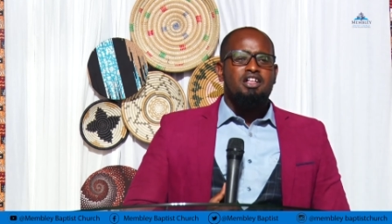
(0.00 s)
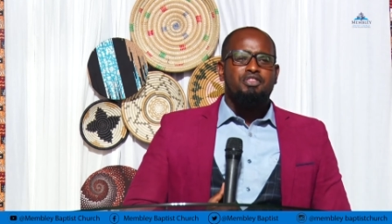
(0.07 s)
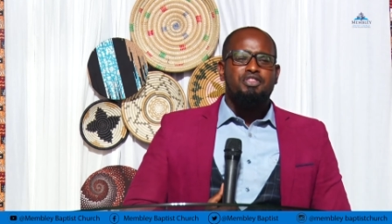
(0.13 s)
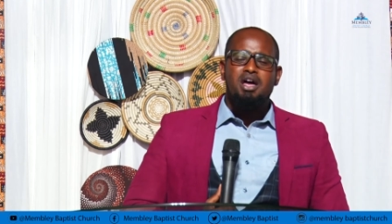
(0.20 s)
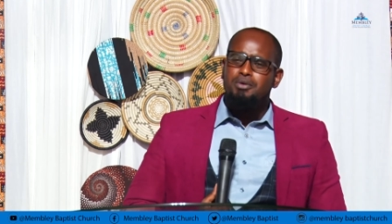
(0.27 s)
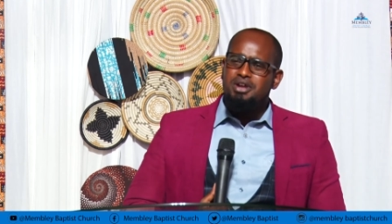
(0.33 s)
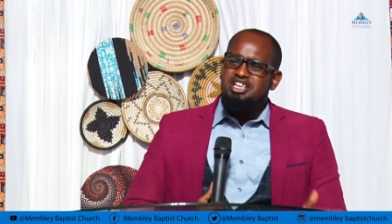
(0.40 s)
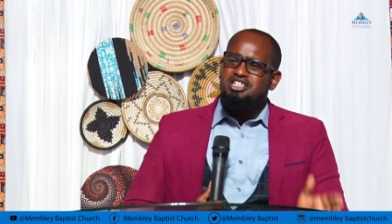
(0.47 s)

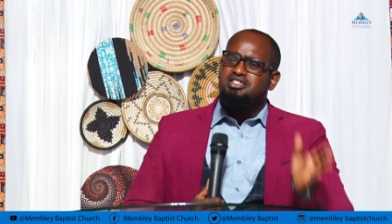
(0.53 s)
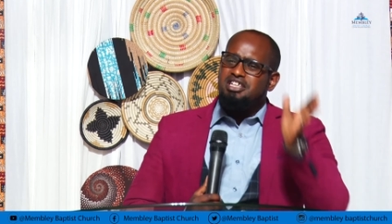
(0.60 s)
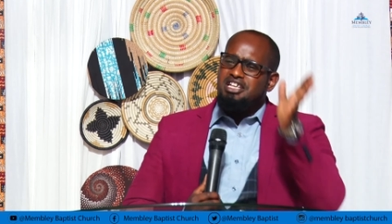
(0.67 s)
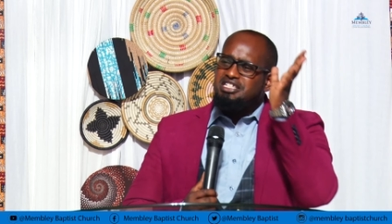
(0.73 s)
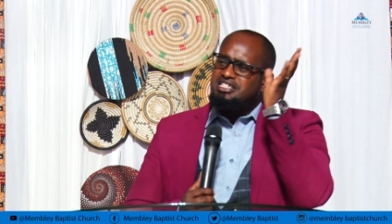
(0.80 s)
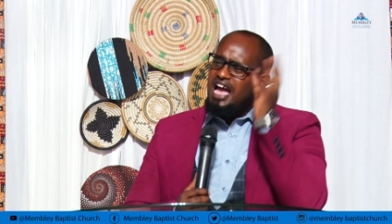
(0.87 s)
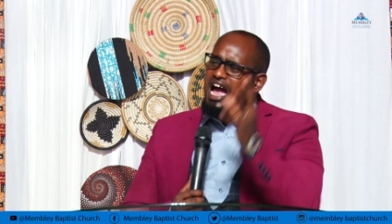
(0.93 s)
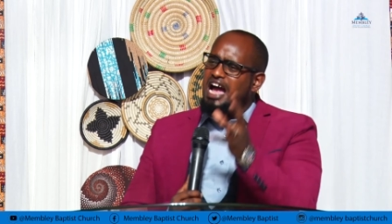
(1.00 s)
There is
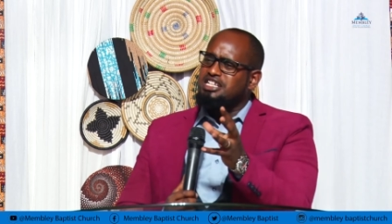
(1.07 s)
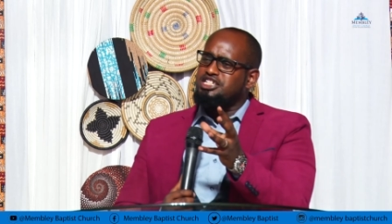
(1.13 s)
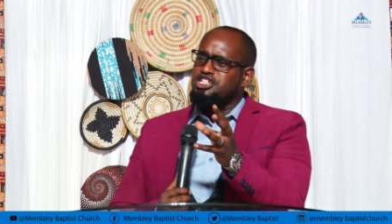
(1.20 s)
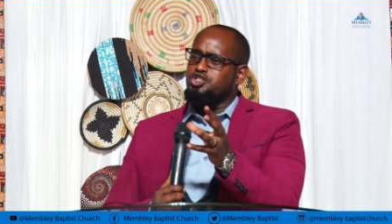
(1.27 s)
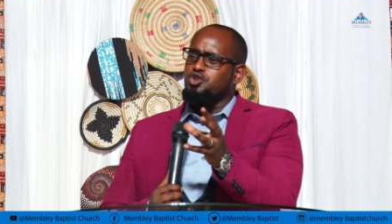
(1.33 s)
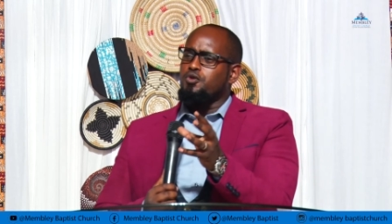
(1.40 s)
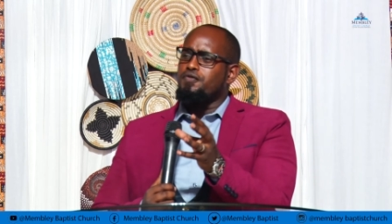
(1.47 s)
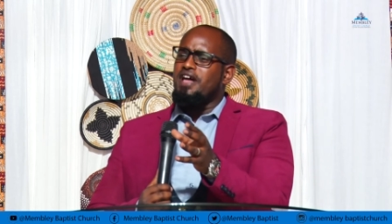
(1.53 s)
this
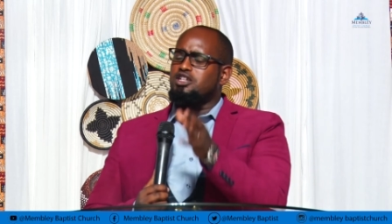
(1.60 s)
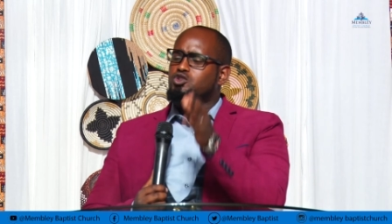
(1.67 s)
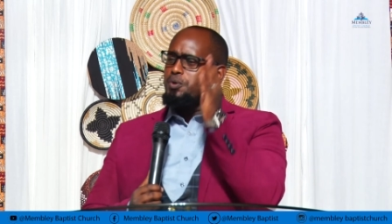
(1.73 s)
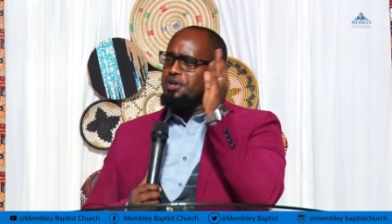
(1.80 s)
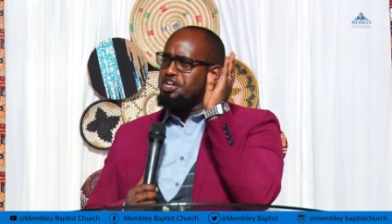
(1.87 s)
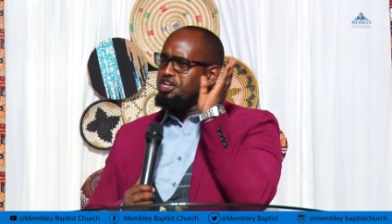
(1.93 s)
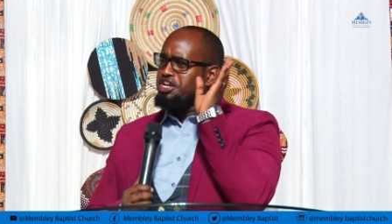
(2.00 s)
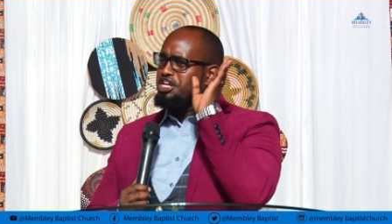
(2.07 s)
attitude that
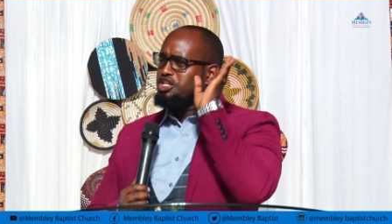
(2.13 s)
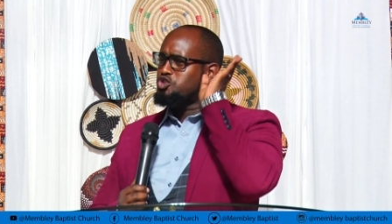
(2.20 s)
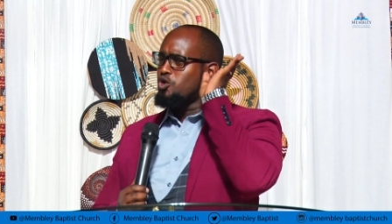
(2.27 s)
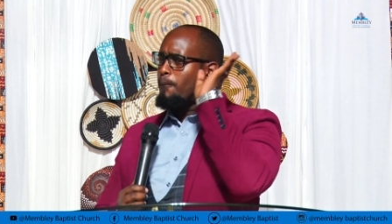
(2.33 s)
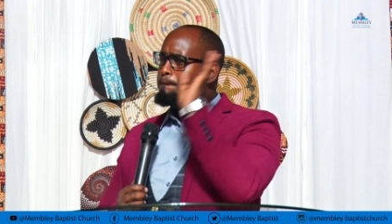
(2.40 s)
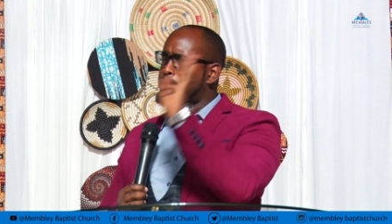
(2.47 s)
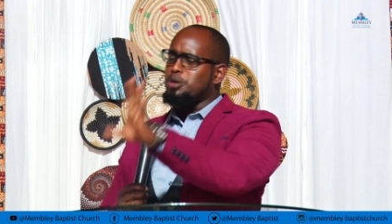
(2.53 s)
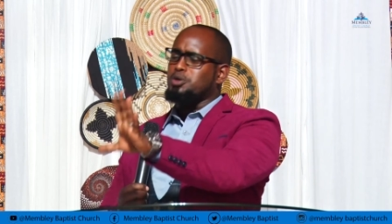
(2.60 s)
we need to
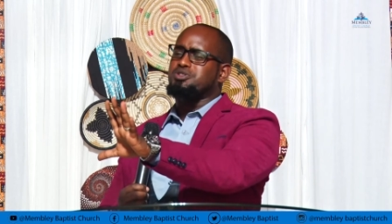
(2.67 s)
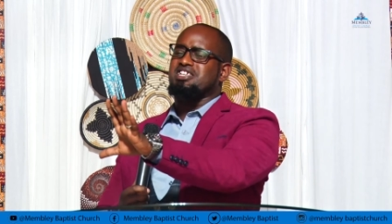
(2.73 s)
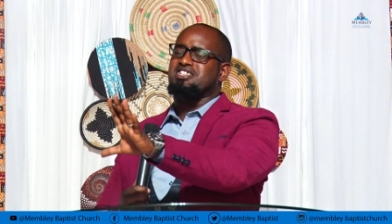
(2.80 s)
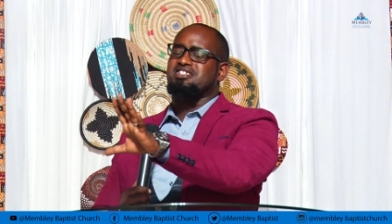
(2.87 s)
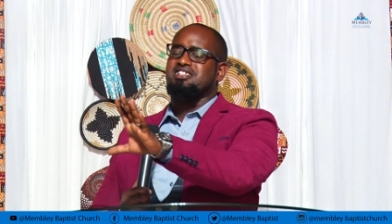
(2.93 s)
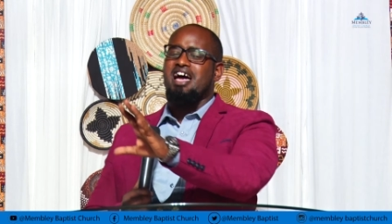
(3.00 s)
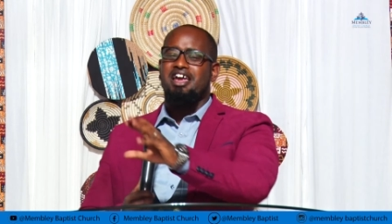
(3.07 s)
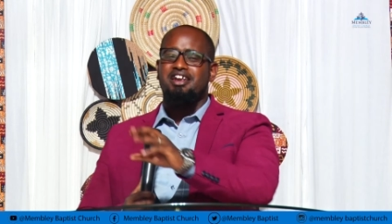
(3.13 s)
put
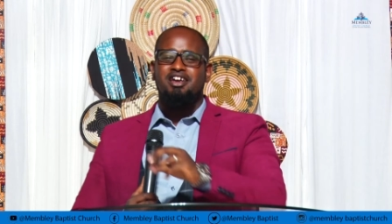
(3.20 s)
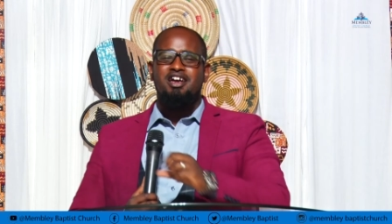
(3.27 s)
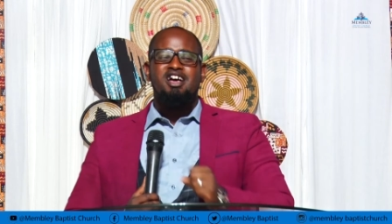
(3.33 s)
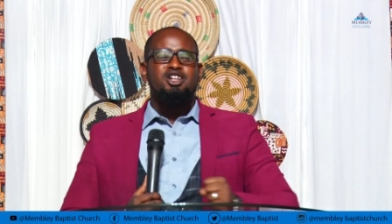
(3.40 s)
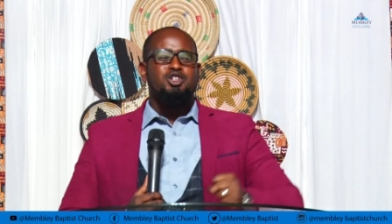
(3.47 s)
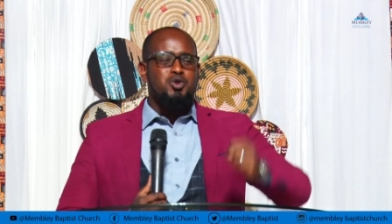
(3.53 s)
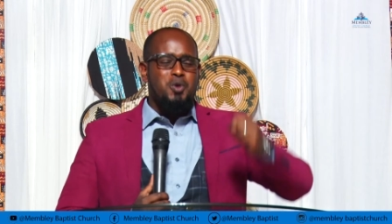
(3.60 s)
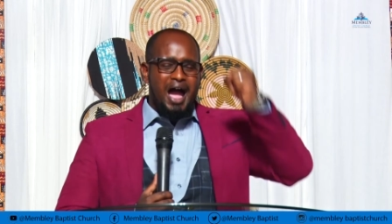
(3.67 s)
aside
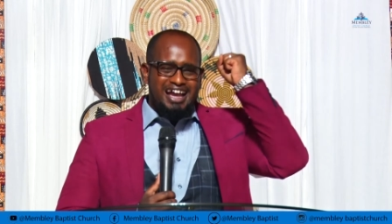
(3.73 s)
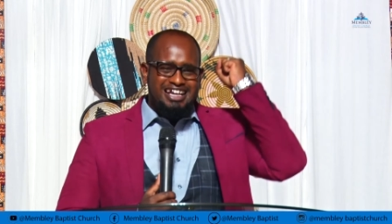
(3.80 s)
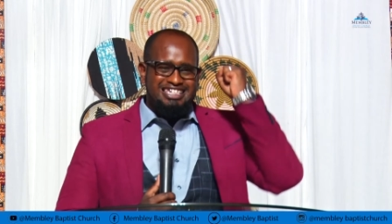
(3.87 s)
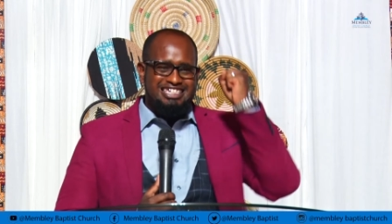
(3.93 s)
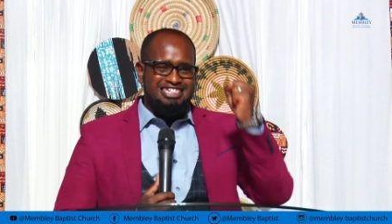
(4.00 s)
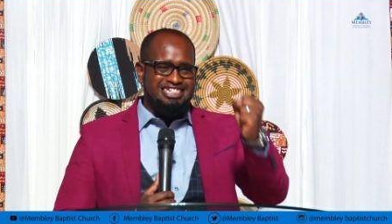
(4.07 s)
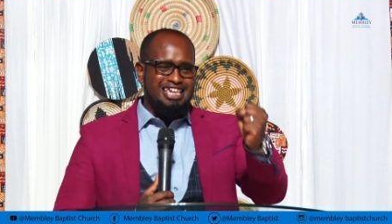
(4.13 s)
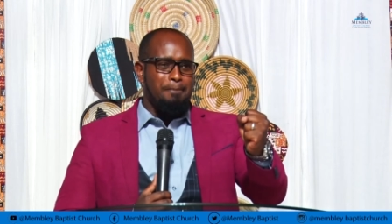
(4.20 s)
to
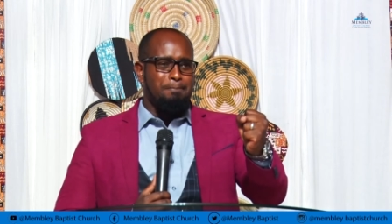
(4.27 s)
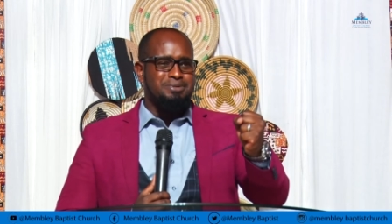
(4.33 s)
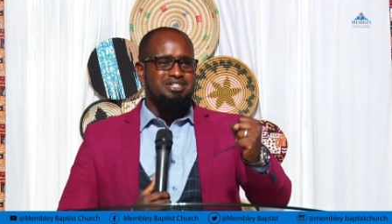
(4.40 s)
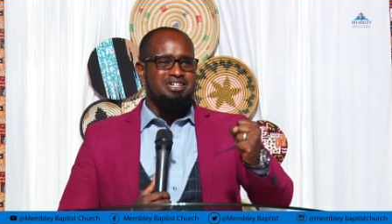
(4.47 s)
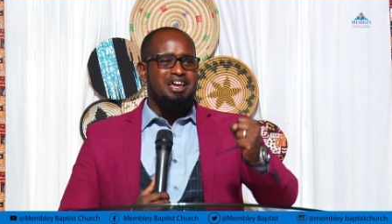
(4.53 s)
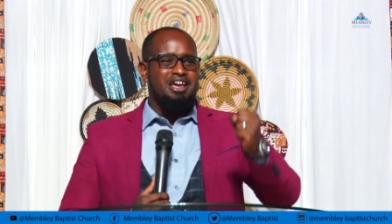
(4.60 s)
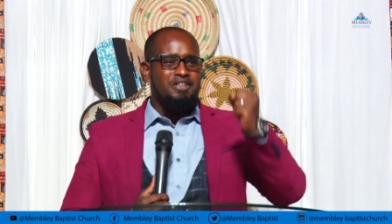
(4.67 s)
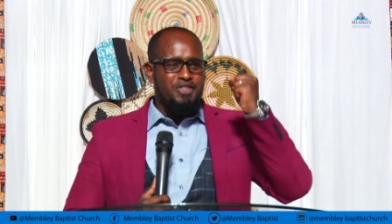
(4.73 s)
accept
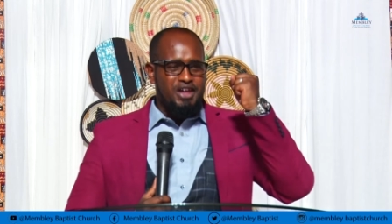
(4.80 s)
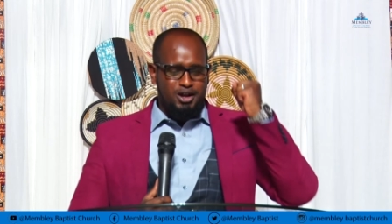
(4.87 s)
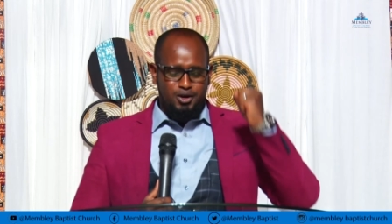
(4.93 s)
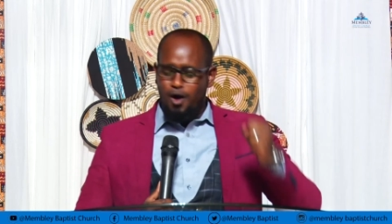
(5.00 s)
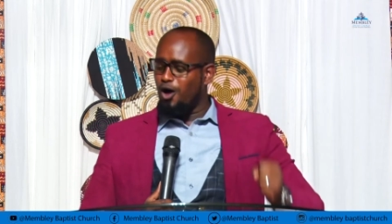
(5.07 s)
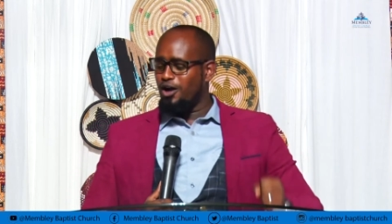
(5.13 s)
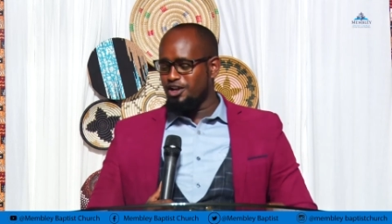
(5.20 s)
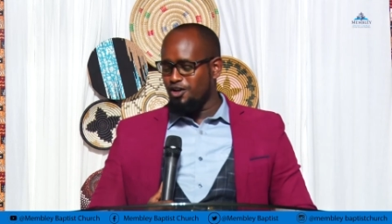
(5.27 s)
the
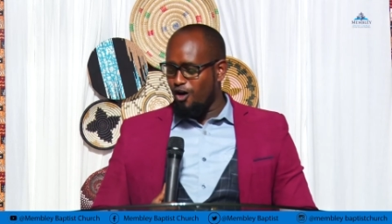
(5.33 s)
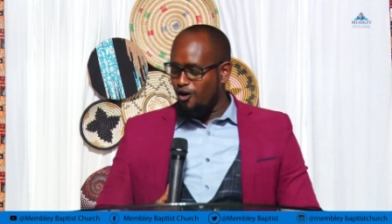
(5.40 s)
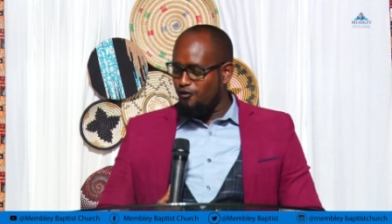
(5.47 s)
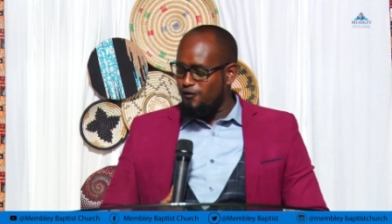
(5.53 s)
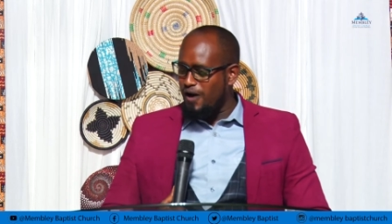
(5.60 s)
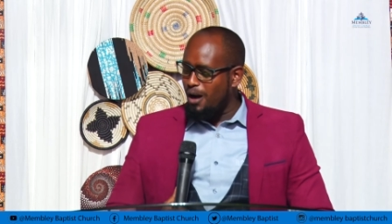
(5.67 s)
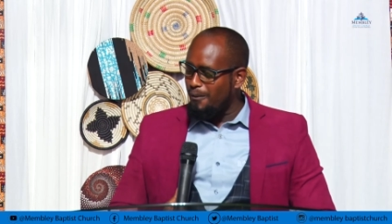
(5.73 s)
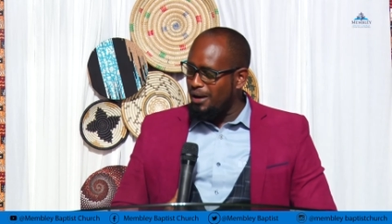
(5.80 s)
calling
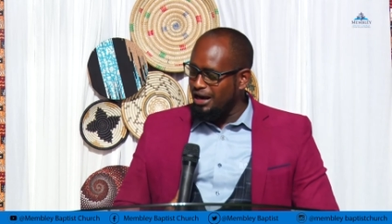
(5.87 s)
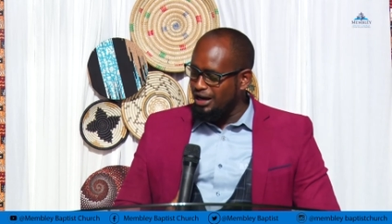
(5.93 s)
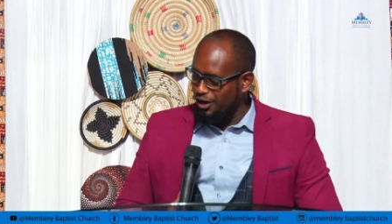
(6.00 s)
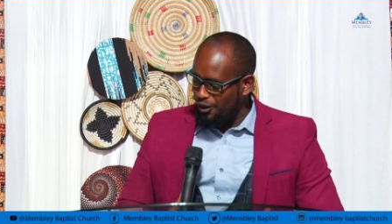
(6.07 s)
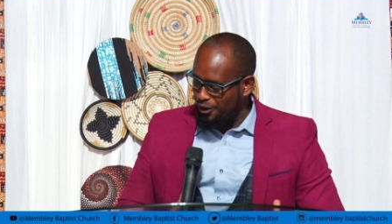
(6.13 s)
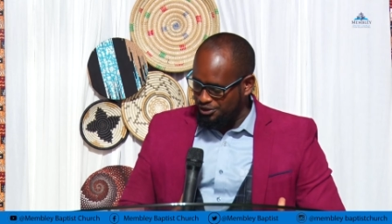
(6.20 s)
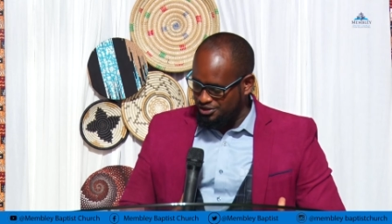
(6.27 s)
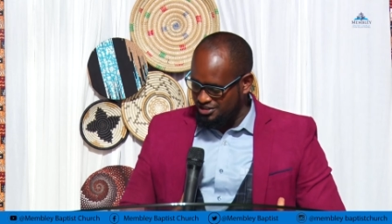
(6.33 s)
of our
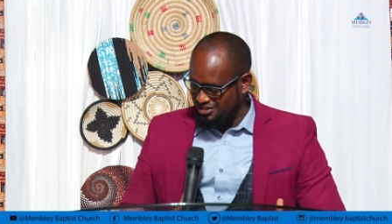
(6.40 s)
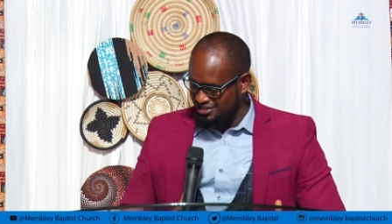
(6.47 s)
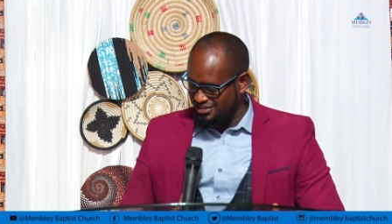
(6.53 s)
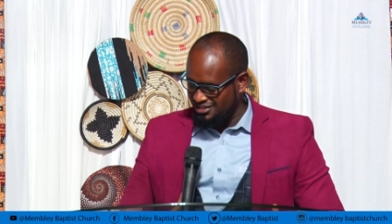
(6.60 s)
Lord.